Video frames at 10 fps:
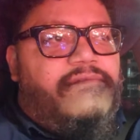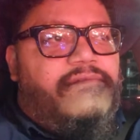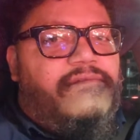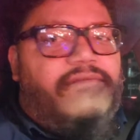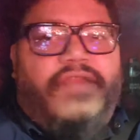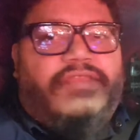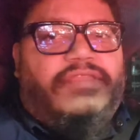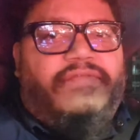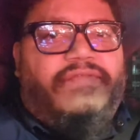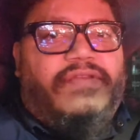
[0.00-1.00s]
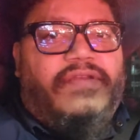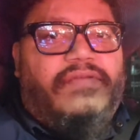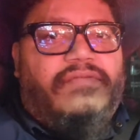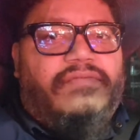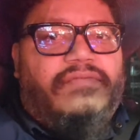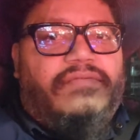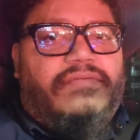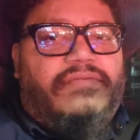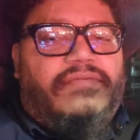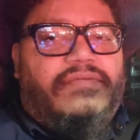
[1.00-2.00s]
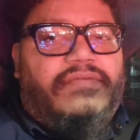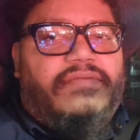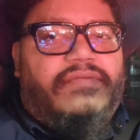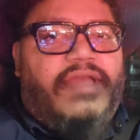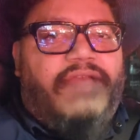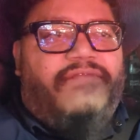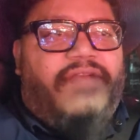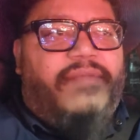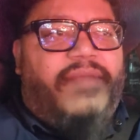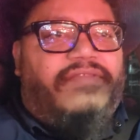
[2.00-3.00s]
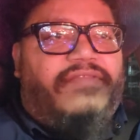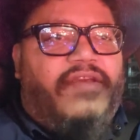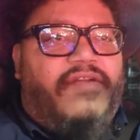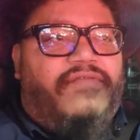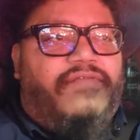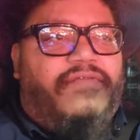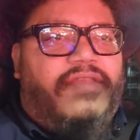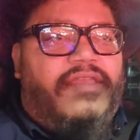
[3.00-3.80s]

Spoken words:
Very difficult. I find myself